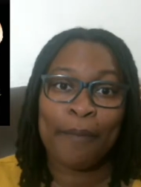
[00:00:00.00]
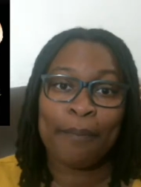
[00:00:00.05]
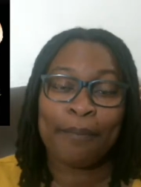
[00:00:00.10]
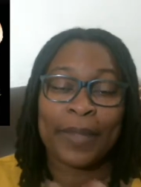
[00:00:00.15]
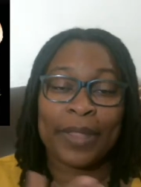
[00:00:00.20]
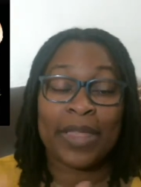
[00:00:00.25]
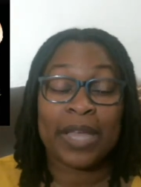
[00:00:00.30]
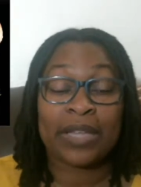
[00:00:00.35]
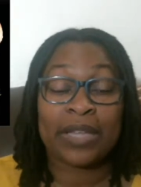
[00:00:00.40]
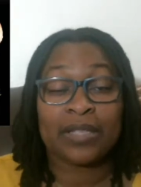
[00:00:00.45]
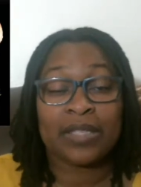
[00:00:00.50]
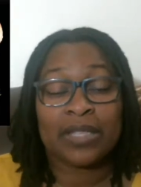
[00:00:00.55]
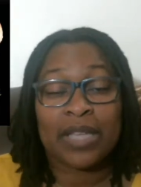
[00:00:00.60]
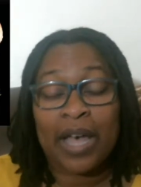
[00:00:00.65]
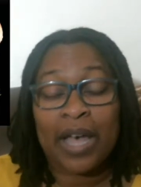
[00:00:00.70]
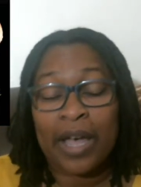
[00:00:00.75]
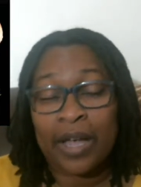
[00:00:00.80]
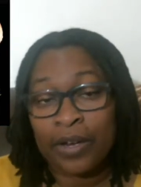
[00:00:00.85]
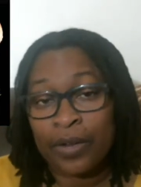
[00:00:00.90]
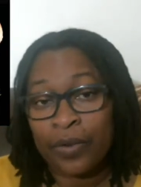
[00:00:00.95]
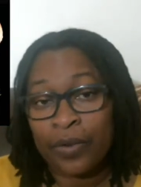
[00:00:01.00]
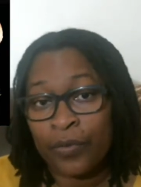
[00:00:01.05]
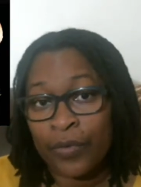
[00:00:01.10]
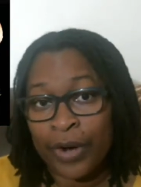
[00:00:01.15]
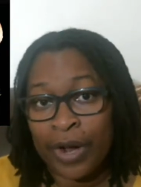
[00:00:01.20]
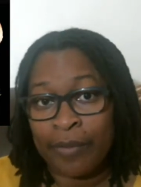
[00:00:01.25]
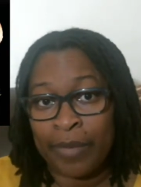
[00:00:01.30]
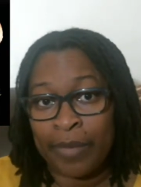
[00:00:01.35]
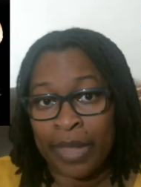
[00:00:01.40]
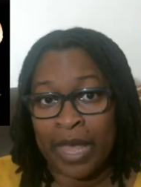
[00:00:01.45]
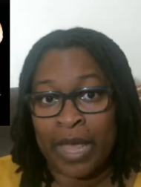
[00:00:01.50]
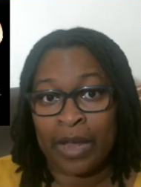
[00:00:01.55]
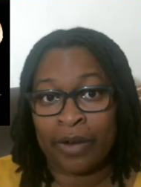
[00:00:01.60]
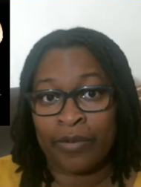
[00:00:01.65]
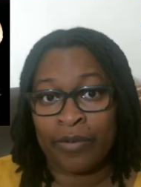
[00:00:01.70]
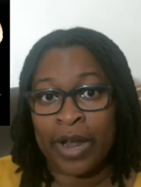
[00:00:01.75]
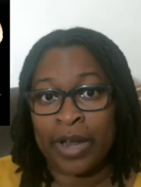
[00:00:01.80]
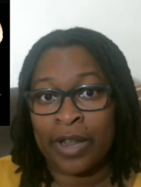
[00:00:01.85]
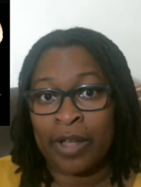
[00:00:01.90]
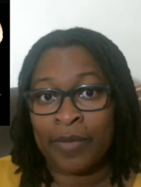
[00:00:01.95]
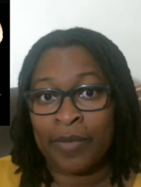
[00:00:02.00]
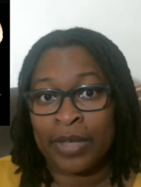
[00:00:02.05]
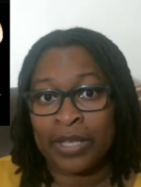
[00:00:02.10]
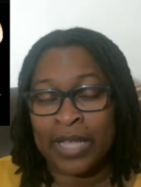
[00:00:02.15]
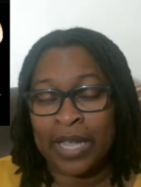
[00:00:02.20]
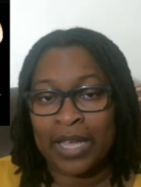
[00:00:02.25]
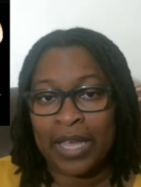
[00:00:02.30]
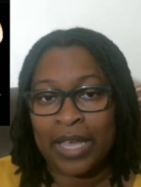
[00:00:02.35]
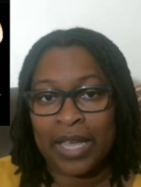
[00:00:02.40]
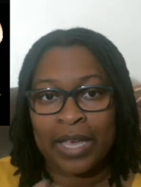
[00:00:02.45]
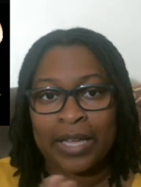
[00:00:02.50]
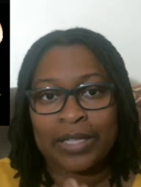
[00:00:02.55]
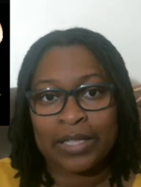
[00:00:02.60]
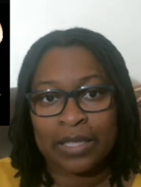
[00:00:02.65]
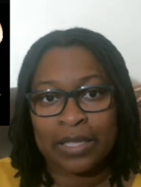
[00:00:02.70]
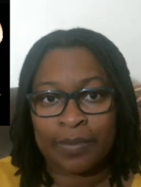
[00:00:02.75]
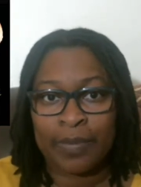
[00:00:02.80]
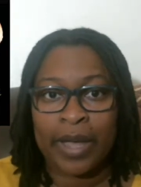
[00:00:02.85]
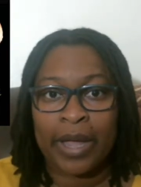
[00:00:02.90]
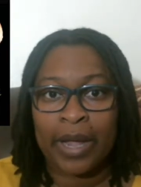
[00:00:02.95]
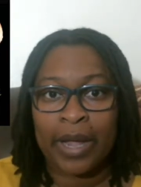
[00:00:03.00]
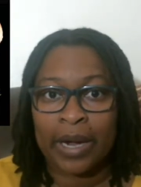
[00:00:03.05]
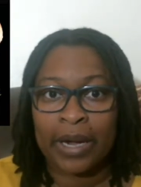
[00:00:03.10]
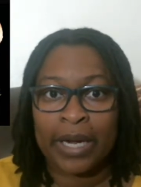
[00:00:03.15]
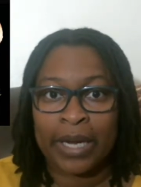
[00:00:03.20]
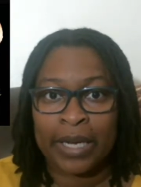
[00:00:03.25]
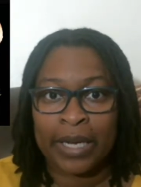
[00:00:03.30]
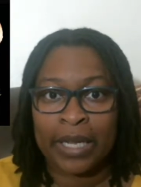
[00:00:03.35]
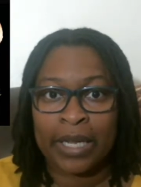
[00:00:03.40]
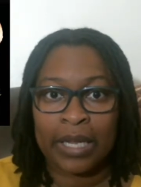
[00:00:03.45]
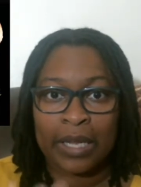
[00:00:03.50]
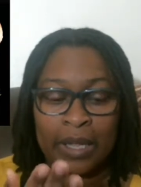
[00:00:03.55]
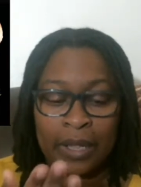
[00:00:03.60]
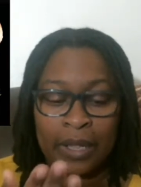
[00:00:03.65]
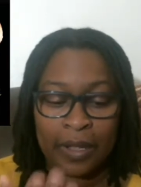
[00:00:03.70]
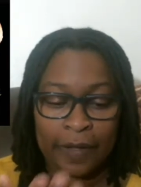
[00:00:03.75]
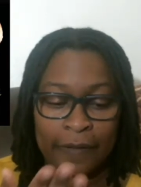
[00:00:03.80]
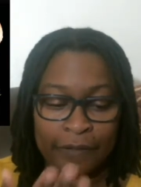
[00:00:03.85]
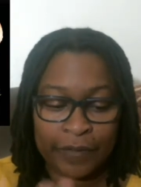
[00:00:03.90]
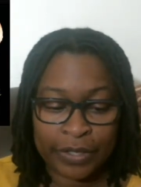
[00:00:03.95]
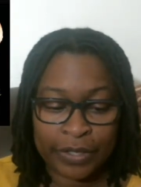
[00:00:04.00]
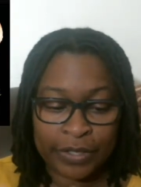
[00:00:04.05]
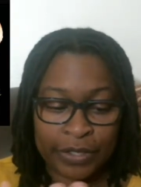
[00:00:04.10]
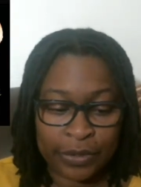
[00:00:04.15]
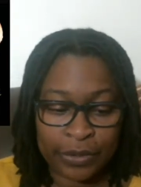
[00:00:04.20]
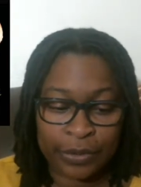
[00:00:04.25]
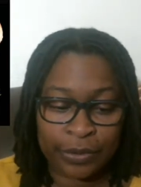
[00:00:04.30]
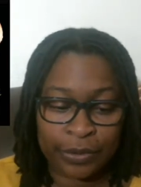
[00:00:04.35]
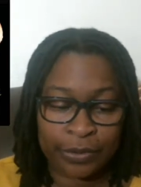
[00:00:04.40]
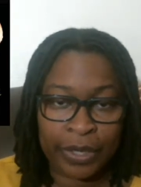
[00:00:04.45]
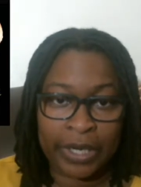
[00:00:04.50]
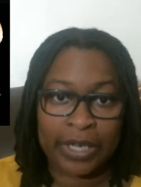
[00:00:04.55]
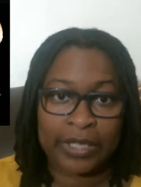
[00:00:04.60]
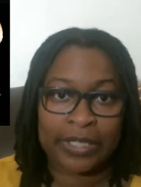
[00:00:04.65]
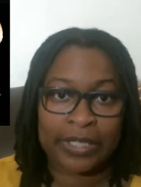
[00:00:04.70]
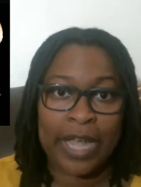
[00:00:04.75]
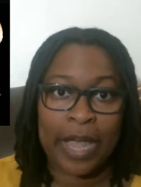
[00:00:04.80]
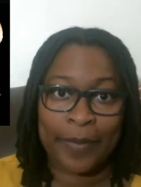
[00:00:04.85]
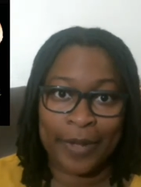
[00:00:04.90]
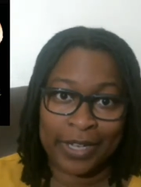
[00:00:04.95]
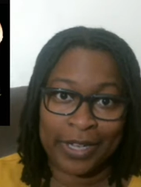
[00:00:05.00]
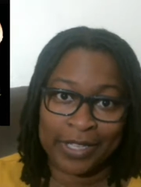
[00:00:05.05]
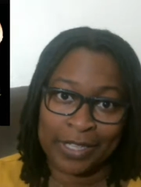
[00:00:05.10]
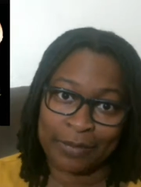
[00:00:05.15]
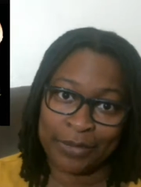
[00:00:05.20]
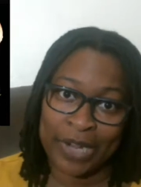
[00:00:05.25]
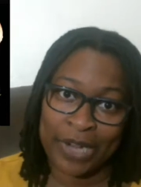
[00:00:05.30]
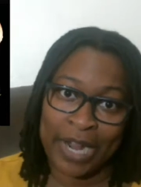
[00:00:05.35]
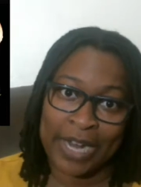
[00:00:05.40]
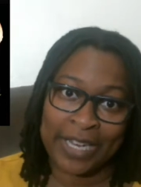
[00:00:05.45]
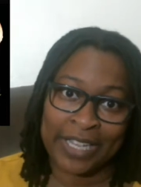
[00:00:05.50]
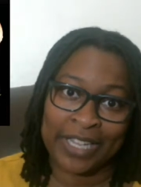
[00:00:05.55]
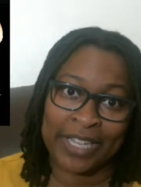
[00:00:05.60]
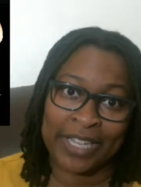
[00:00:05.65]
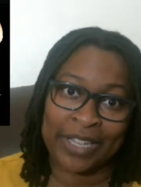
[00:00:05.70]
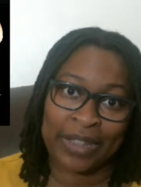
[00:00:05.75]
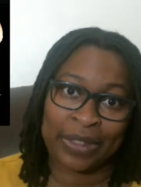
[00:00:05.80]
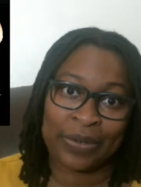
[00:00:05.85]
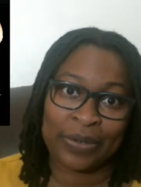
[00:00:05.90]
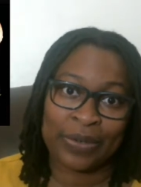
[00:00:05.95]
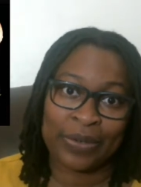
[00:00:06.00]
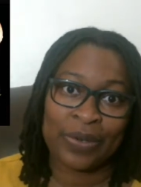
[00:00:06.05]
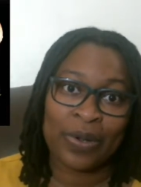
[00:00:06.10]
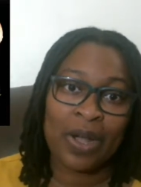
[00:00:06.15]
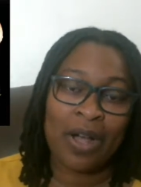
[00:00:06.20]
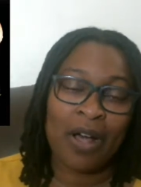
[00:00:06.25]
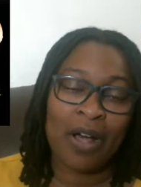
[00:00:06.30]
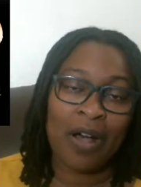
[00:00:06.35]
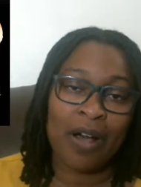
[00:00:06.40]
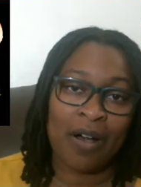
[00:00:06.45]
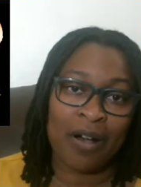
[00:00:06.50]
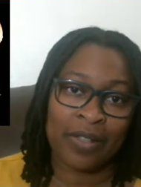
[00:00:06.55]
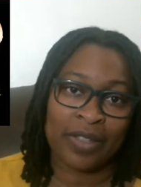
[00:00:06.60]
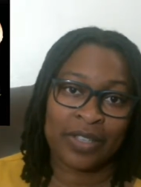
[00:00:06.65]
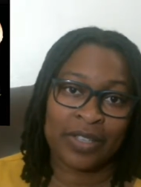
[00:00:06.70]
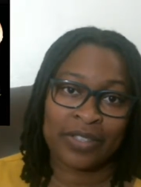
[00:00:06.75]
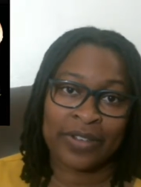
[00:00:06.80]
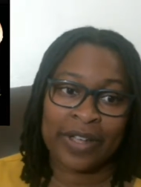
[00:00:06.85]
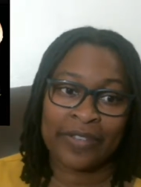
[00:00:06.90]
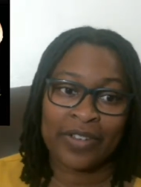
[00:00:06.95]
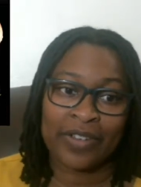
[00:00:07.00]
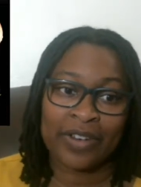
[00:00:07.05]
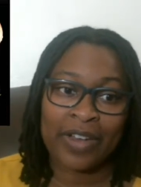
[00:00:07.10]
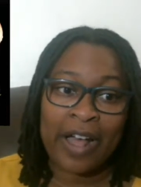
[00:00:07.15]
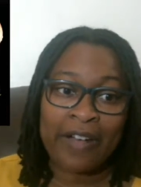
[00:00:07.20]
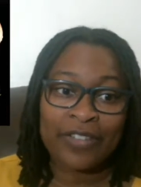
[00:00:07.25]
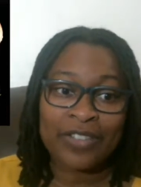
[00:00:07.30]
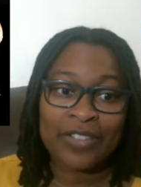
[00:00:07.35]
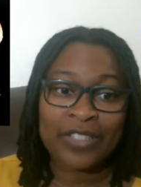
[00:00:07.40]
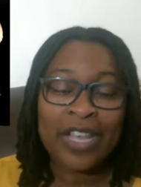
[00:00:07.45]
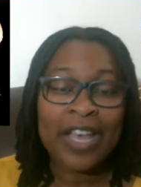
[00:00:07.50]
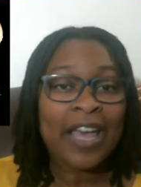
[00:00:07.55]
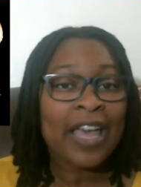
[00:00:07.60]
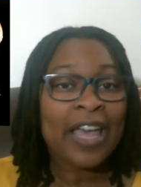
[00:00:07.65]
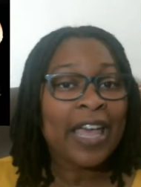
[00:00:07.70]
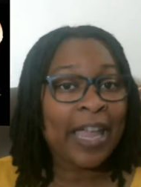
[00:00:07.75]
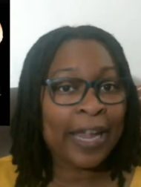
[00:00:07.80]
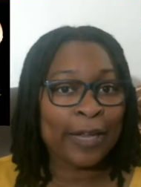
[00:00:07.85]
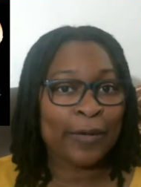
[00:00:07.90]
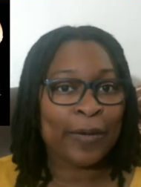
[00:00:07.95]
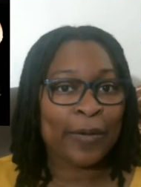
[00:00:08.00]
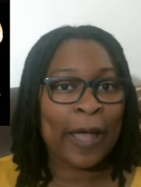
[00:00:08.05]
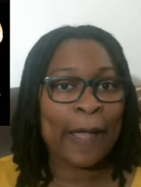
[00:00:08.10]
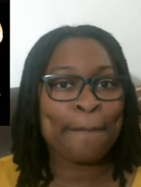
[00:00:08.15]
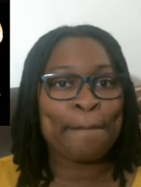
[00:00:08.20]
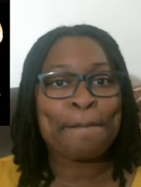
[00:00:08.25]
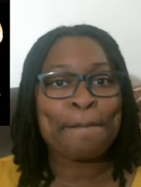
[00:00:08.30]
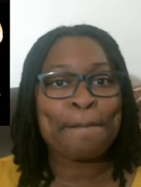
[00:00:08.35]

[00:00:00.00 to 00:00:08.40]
But that's kind of where I'm at right now, because I can't spare any physical reading time because I'm trying to get through all these graphic novels. Anyway,